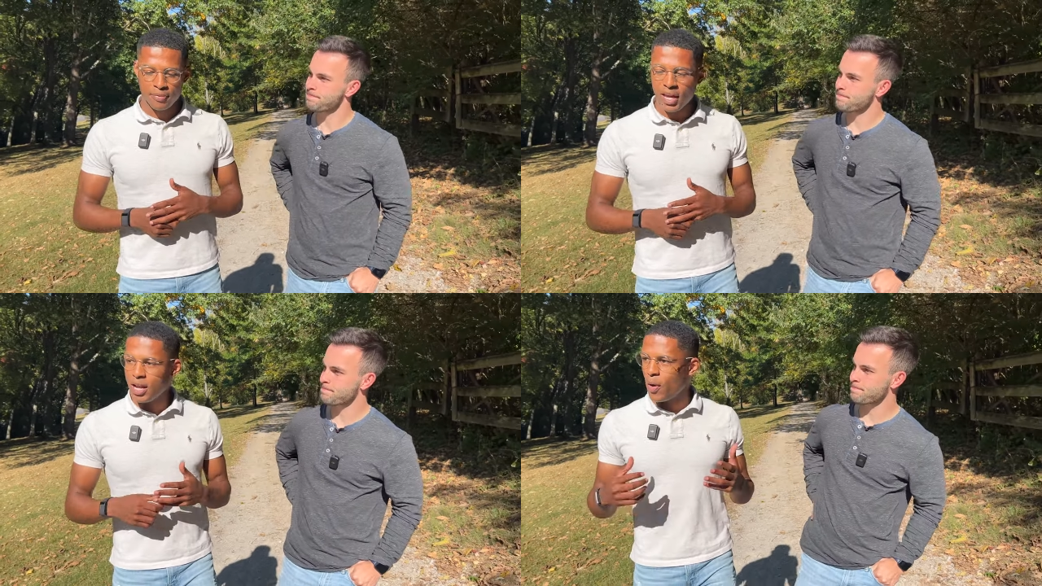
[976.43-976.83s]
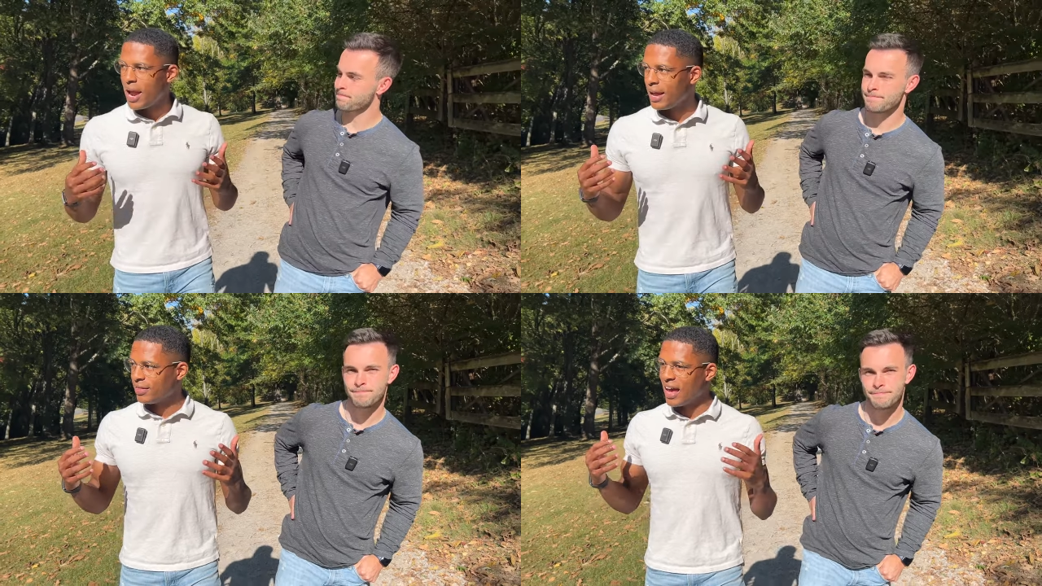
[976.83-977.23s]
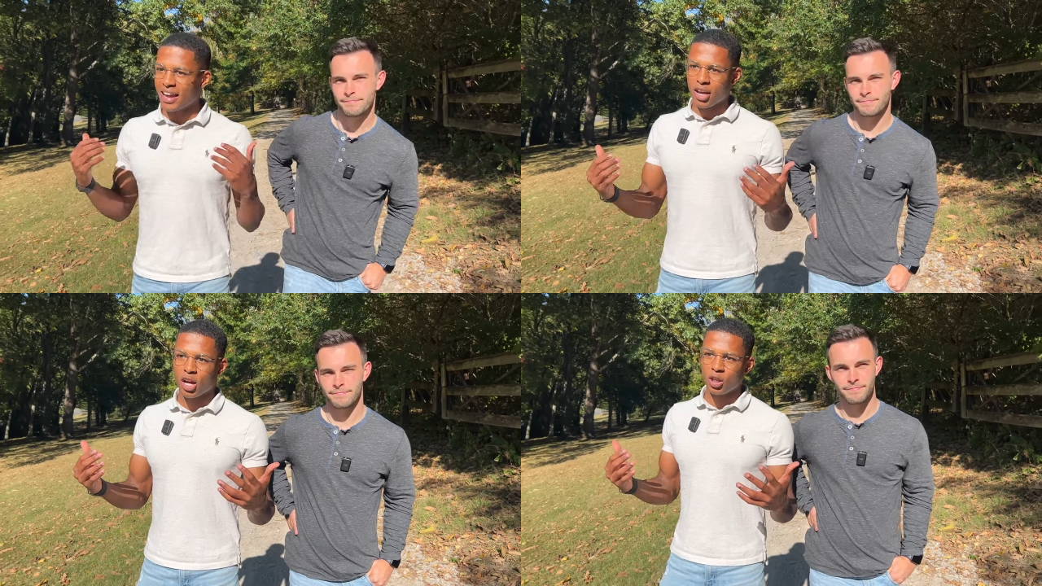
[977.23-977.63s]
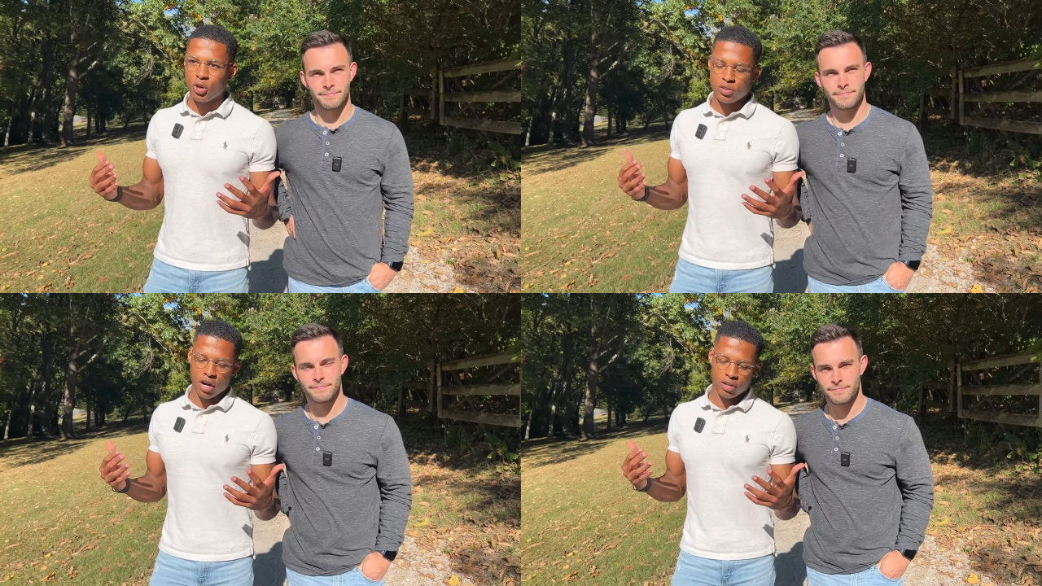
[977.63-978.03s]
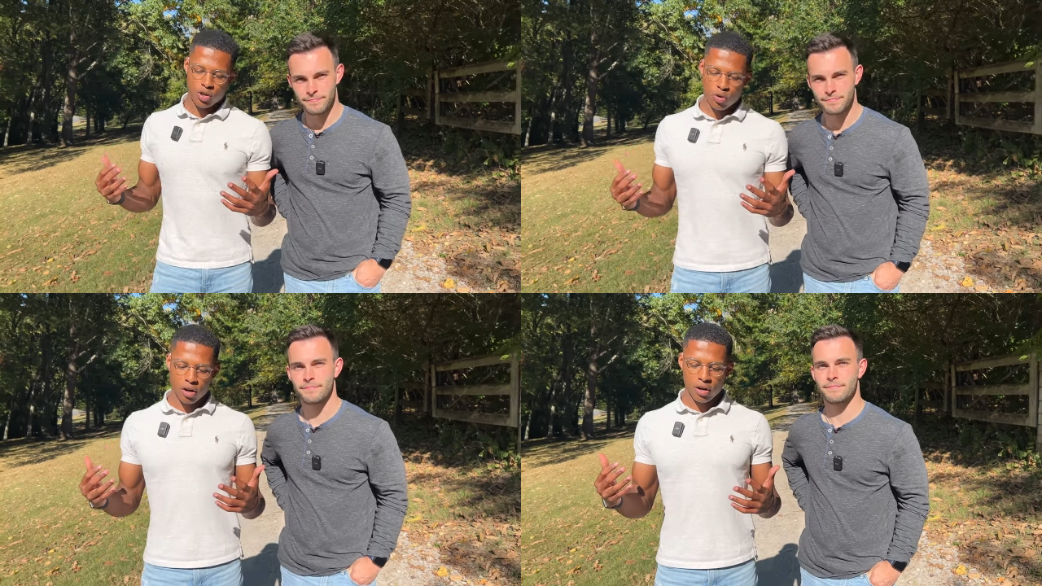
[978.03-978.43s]
Speaker 1: anyway, that concludes our
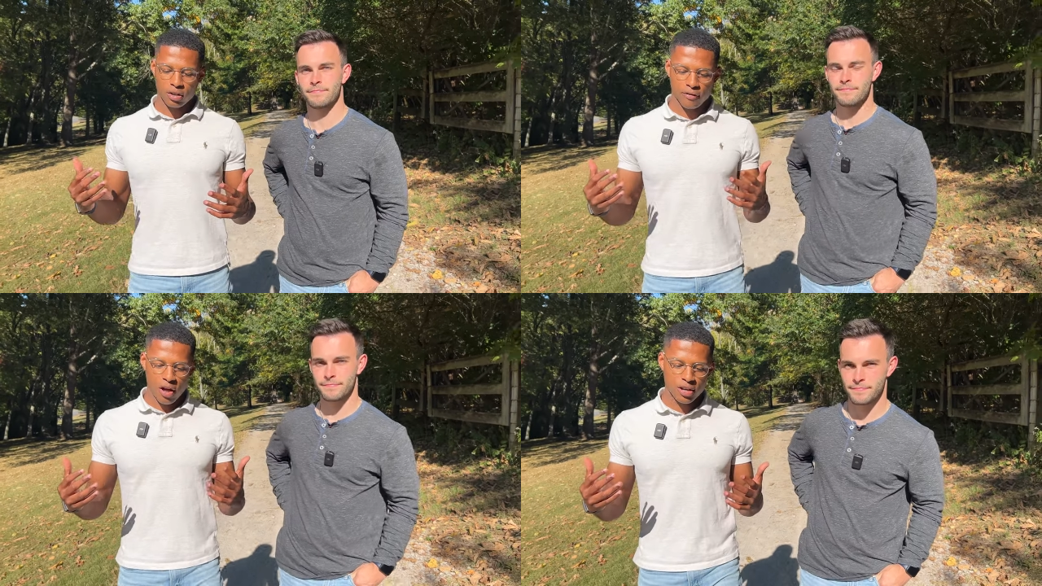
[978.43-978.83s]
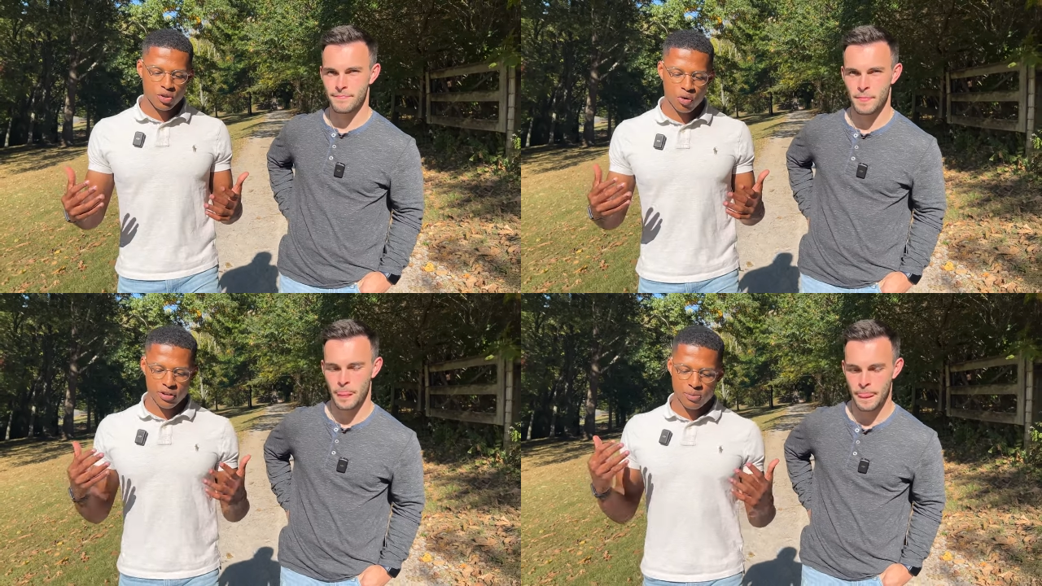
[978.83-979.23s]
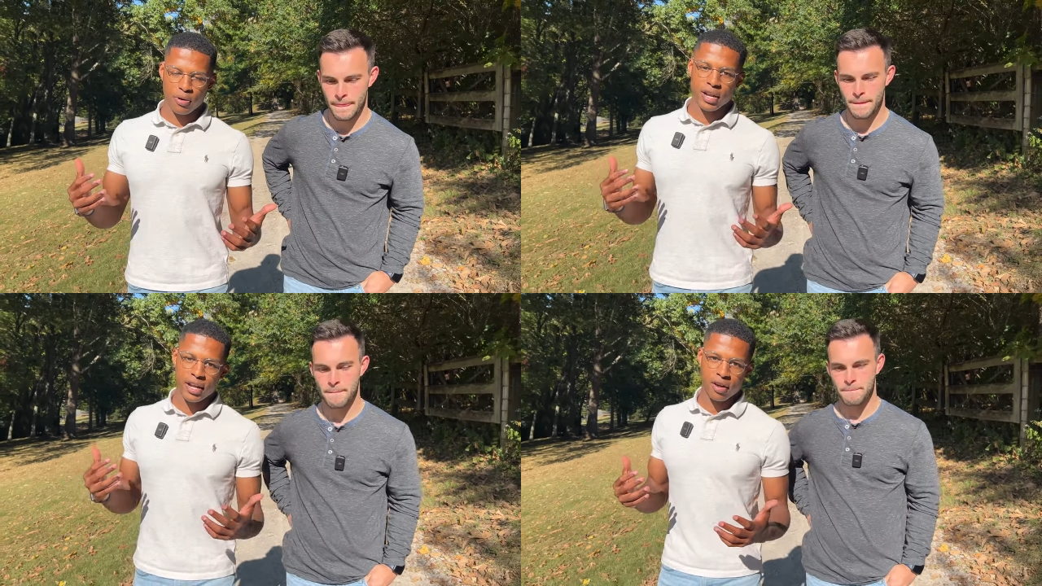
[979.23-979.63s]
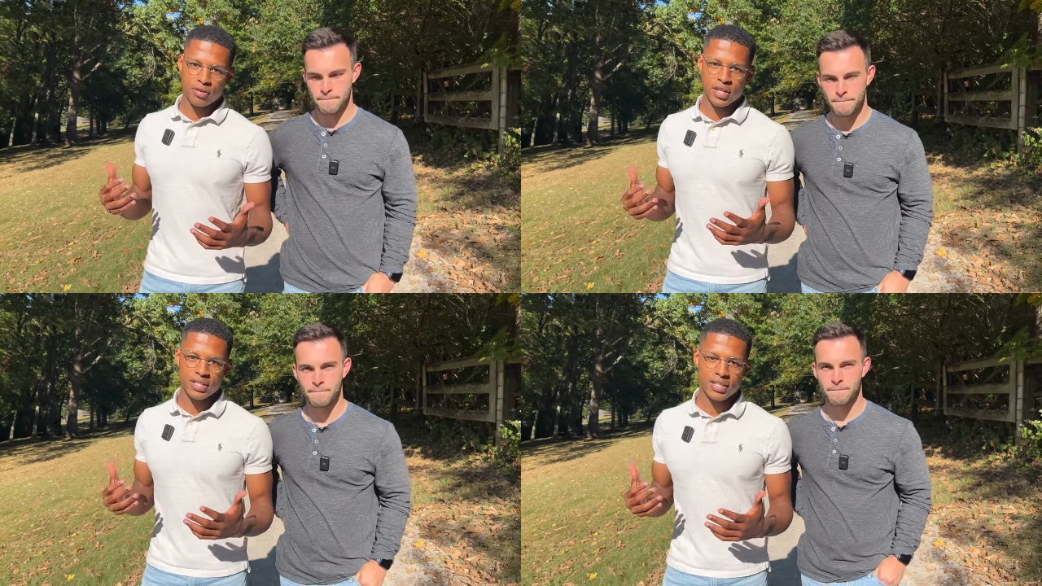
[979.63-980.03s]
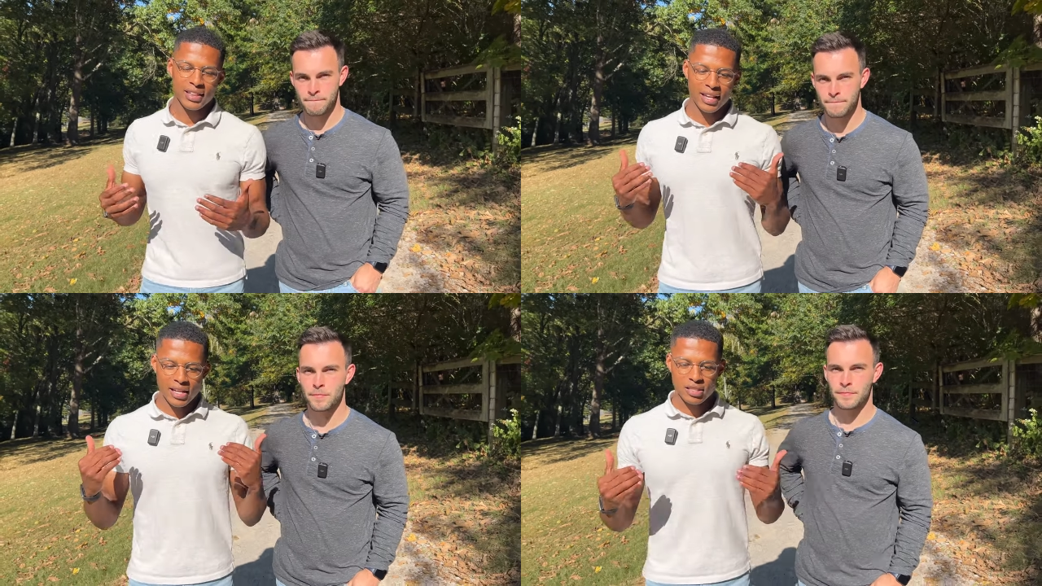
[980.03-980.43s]
tour, the vlog tour of Spring Hill, Tennessee.
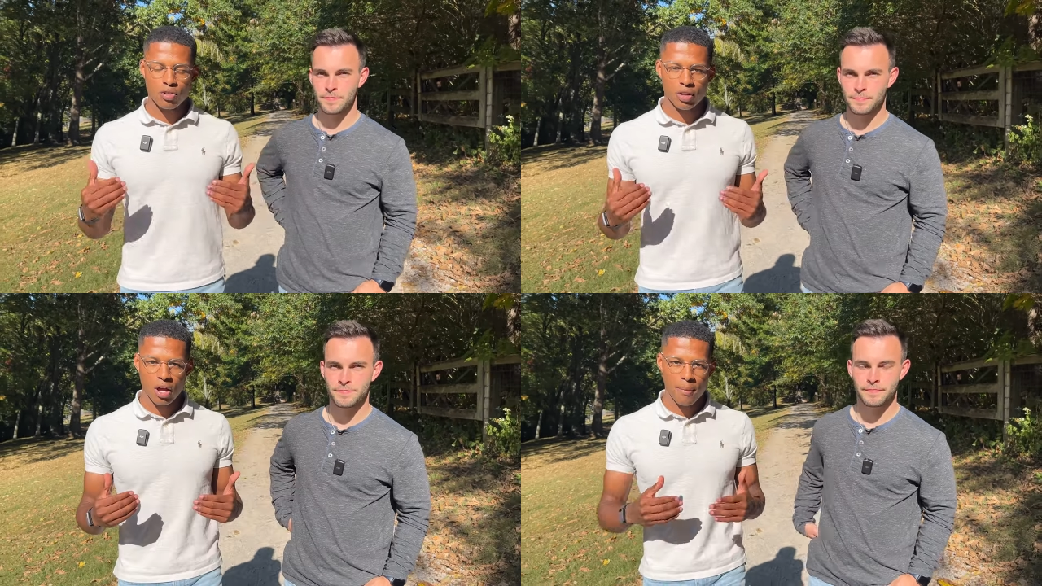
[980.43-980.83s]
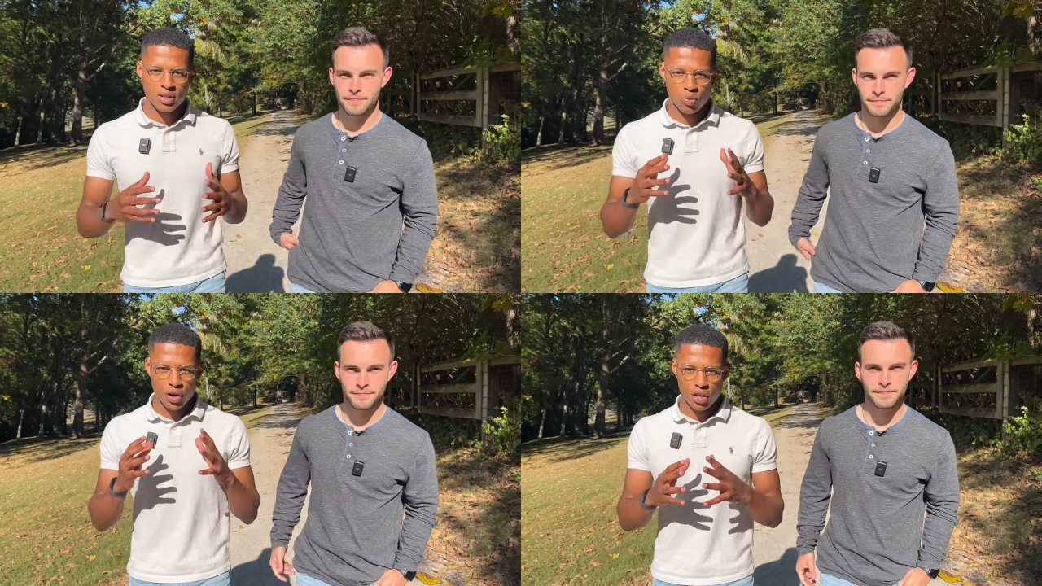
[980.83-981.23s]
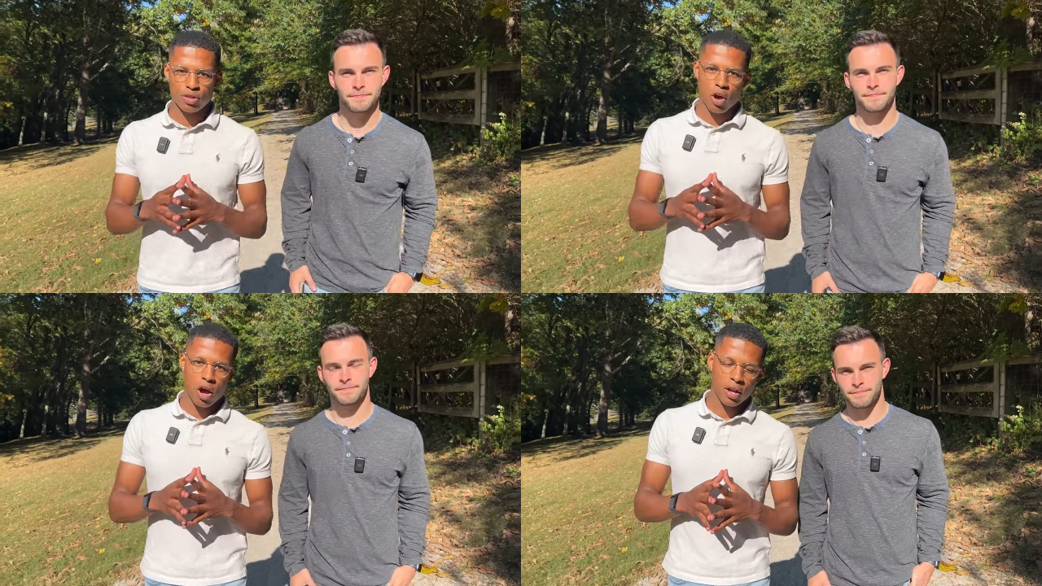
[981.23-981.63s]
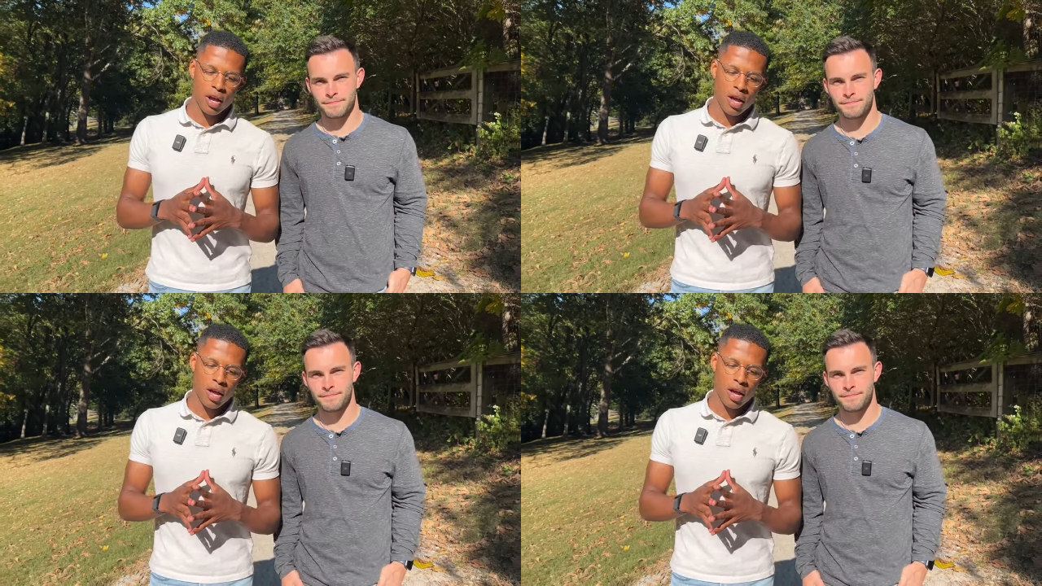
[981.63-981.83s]
Let us know in the comments what you thought